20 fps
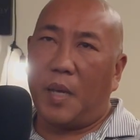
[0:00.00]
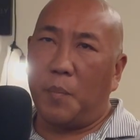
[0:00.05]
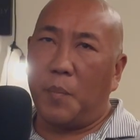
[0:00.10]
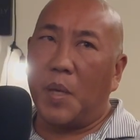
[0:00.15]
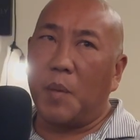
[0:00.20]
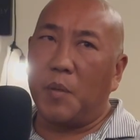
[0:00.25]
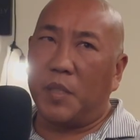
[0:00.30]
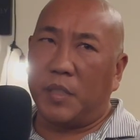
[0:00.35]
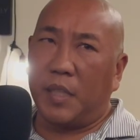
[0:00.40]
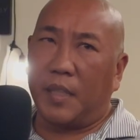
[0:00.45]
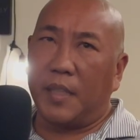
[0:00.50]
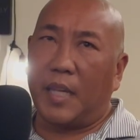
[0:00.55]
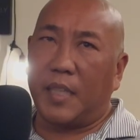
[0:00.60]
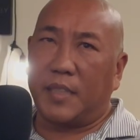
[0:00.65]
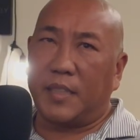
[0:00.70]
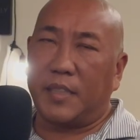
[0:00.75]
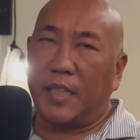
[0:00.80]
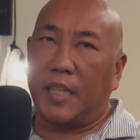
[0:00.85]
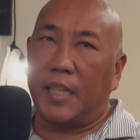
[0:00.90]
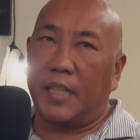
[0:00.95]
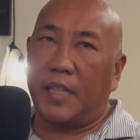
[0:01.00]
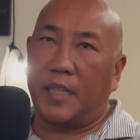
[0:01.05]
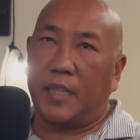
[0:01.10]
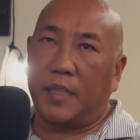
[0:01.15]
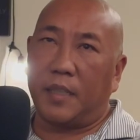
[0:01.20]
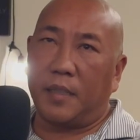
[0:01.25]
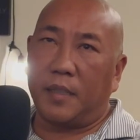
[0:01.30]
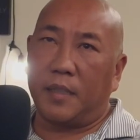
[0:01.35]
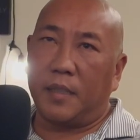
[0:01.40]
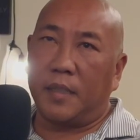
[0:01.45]
and maybe a lot stayed
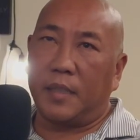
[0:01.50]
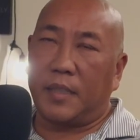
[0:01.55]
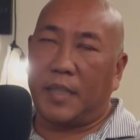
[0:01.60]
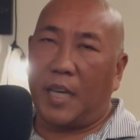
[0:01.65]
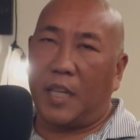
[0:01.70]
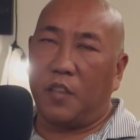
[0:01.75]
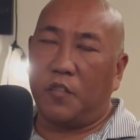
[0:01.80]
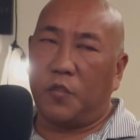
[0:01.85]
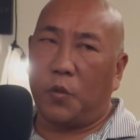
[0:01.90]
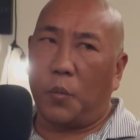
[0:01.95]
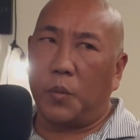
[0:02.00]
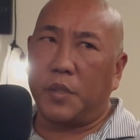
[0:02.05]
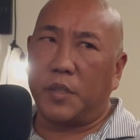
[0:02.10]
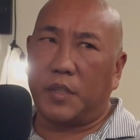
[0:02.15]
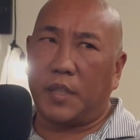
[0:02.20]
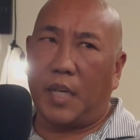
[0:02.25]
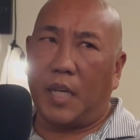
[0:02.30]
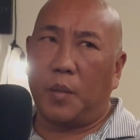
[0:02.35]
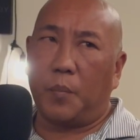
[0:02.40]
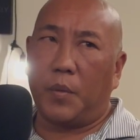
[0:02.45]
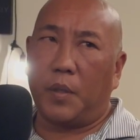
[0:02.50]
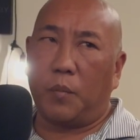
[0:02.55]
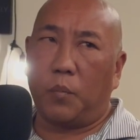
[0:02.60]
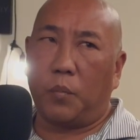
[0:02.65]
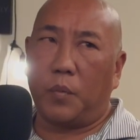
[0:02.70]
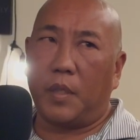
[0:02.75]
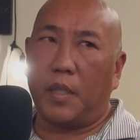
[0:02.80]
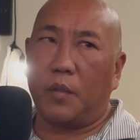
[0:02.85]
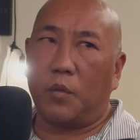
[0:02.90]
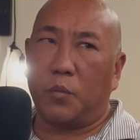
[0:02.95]
in the California side. But
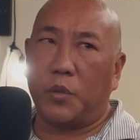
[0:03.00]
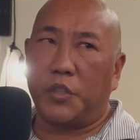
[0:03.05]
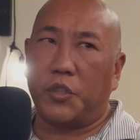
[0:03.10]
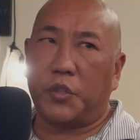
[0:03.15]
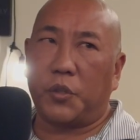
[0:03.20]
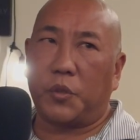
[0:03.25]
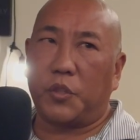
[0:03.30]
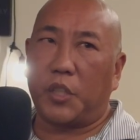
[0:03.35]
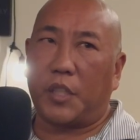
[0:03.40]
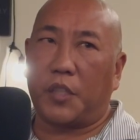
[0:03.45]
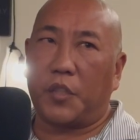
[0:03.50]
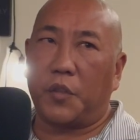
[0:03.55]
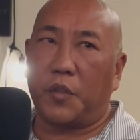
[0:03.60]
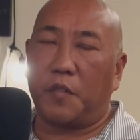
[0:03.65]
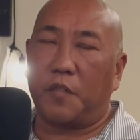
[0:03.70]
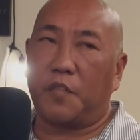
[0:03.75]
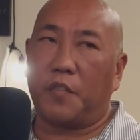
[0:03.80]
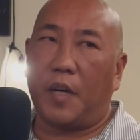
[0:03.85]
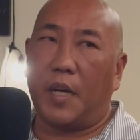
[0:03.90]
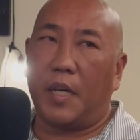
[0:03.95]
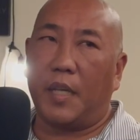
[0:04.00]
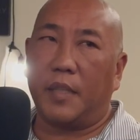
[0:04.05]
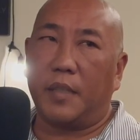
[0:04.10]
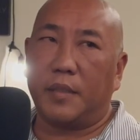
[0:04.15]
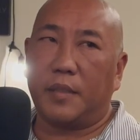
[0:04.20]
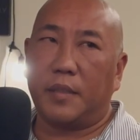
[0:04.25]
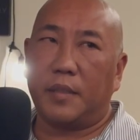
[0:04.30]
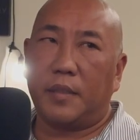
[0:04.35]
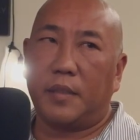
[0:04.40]
in research, I couldn't find